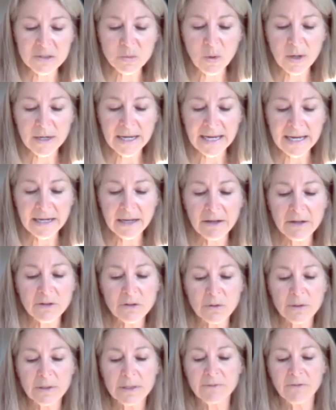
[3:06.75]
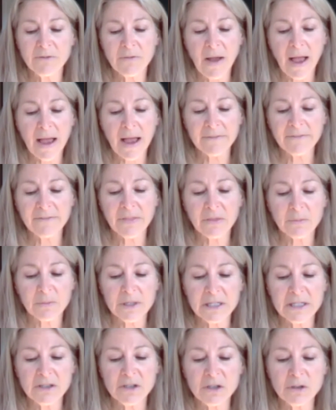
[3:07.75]

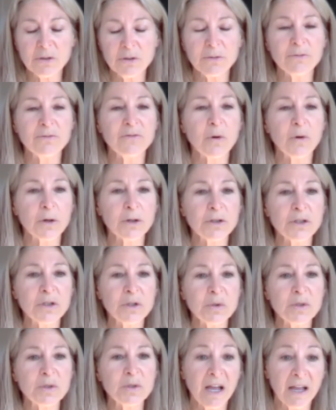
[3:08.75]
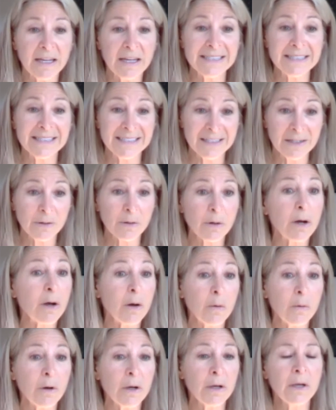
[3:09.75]

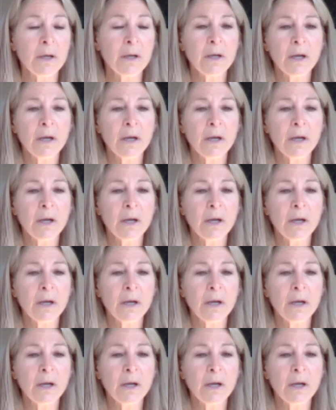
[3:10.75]
1-800-532-4290.